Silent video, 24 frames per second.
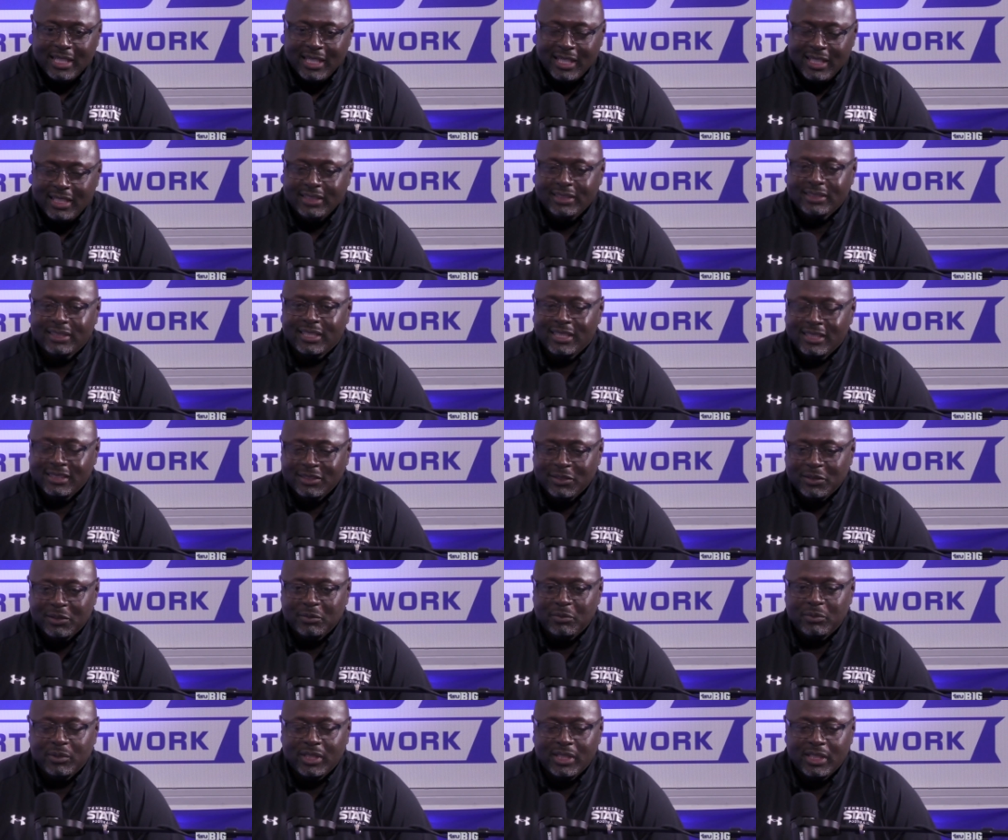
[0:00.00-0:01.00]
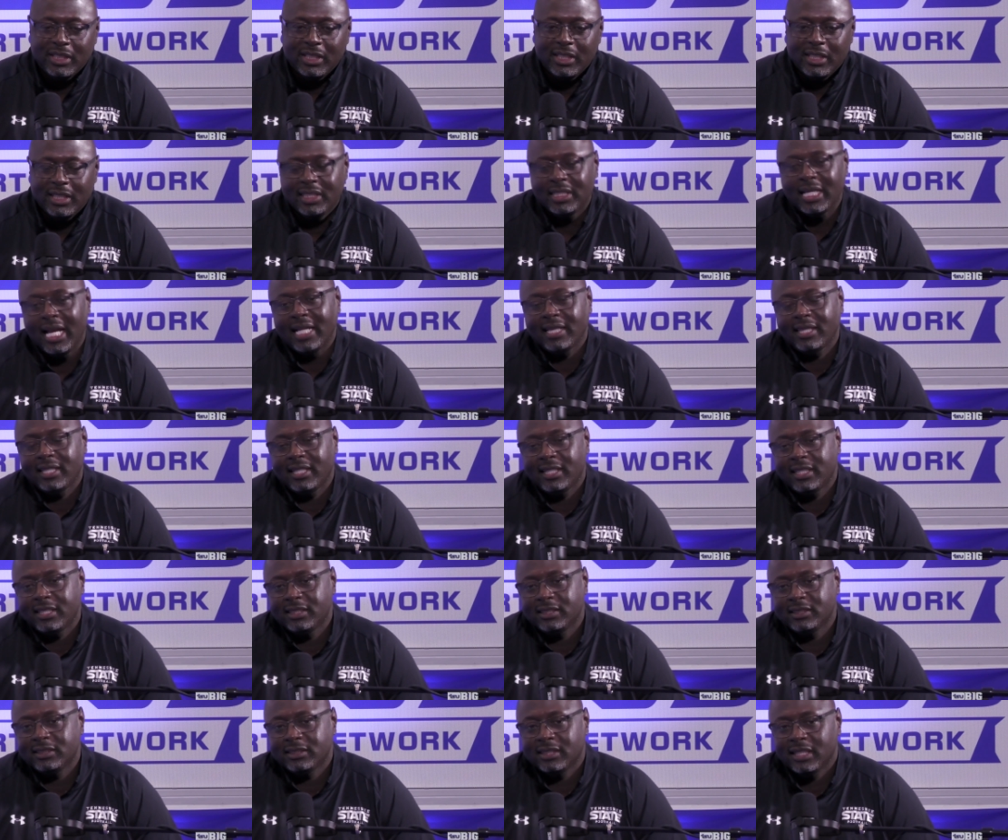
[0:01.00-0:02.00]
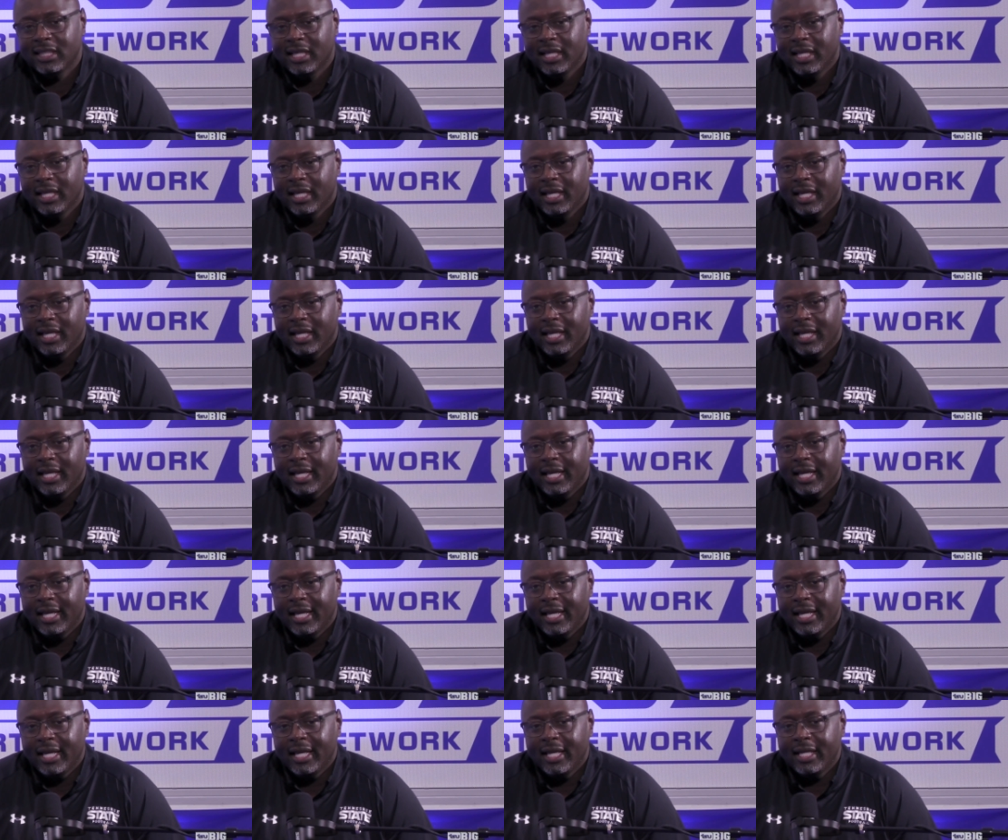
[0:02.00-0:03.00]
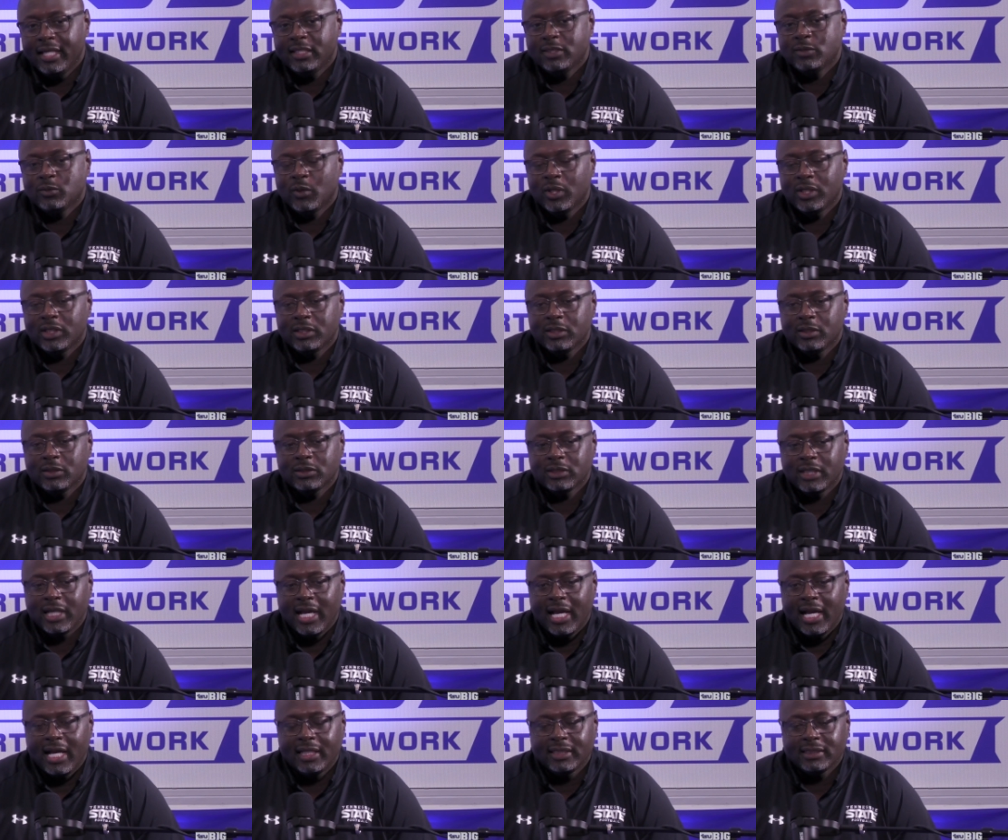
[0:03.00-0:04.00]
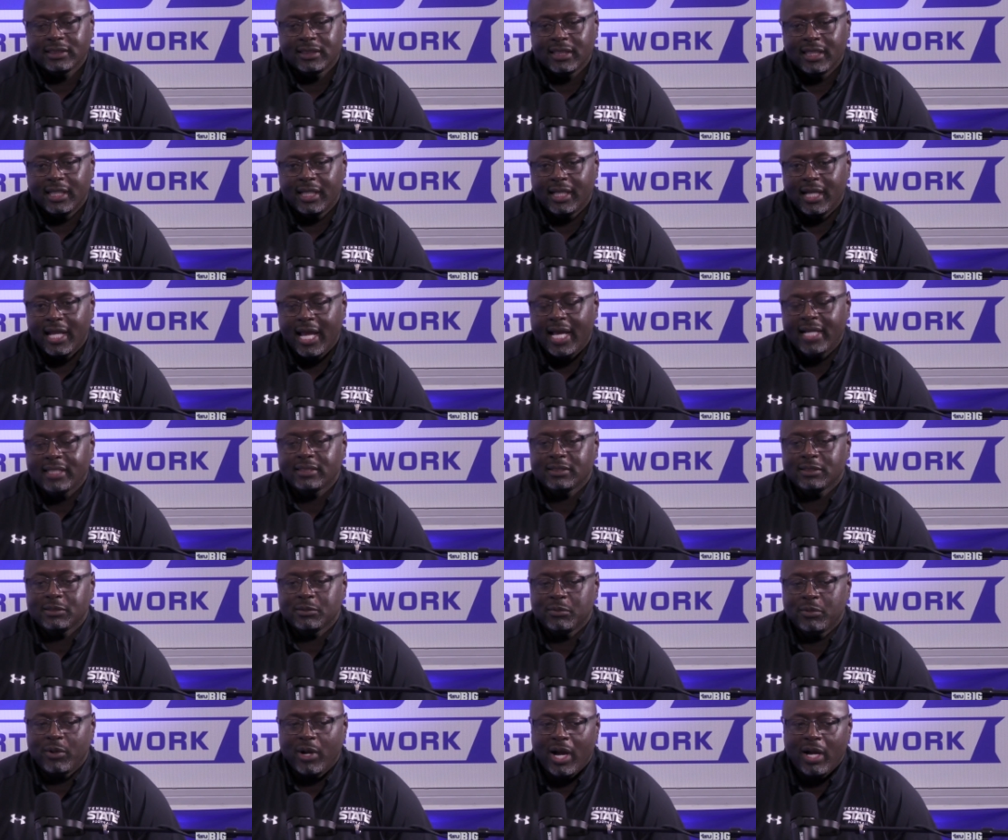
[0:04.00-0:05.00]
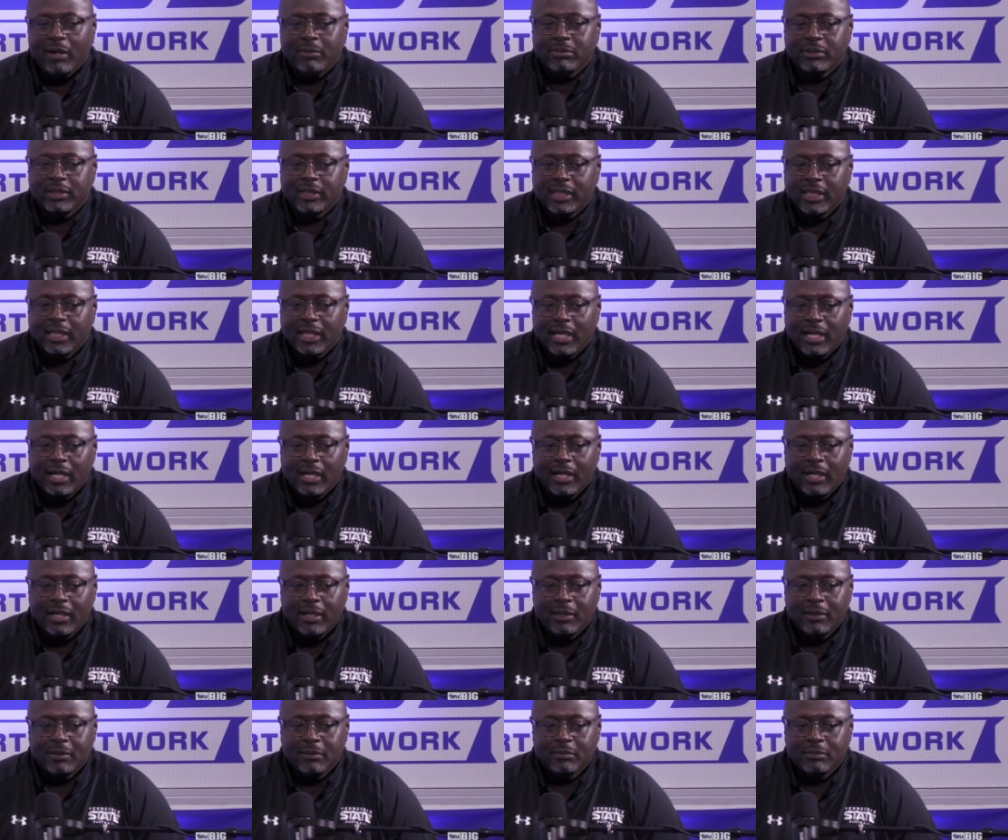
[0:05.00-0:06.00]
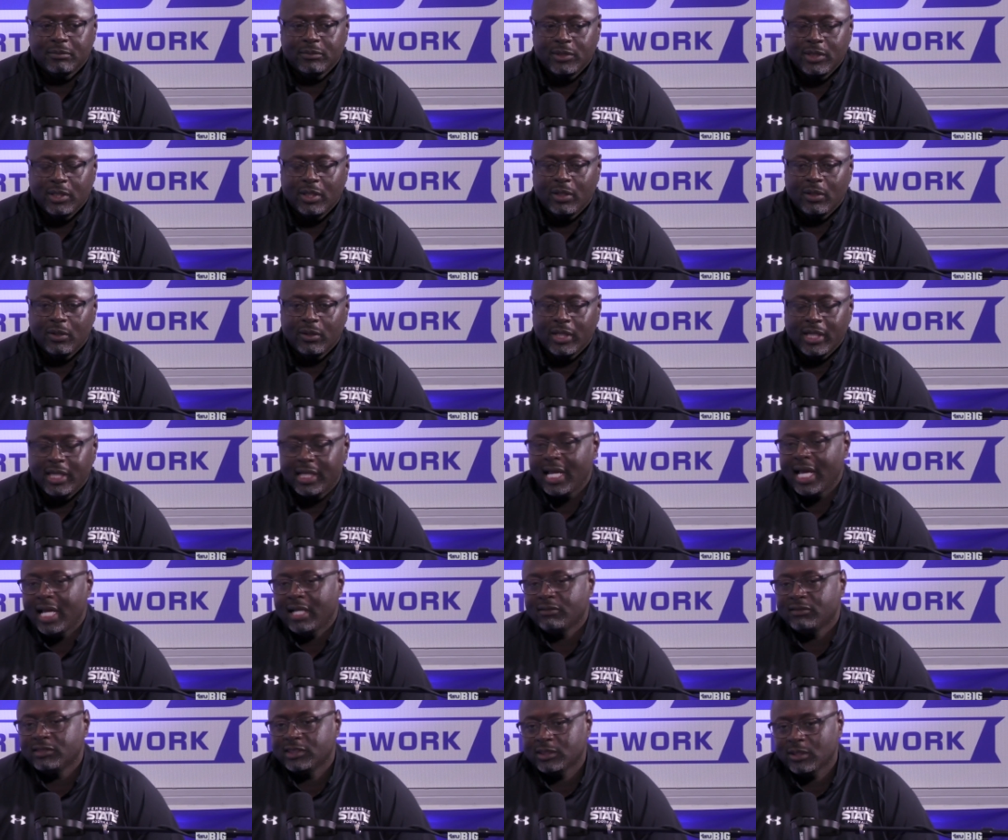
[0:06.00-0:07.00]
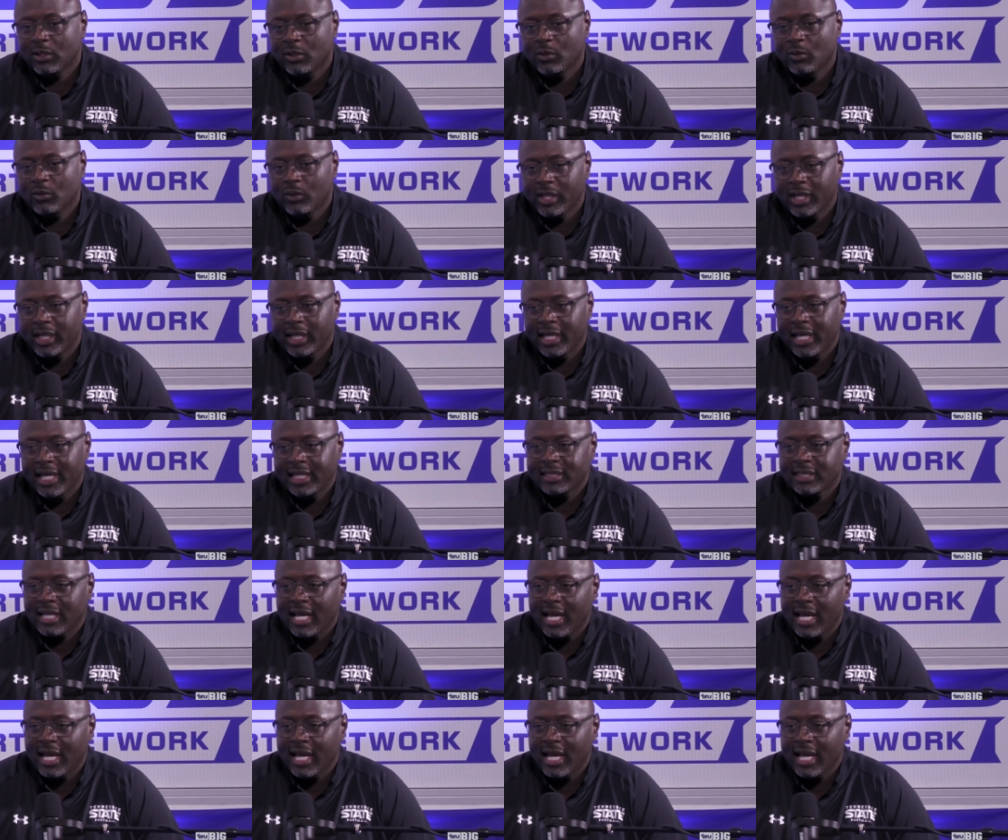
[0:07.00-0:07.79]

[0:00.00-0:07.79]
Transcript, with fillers: he's he's gonna be. He, I think he's he's one of those guys that has to probably um, you know get out of his own way at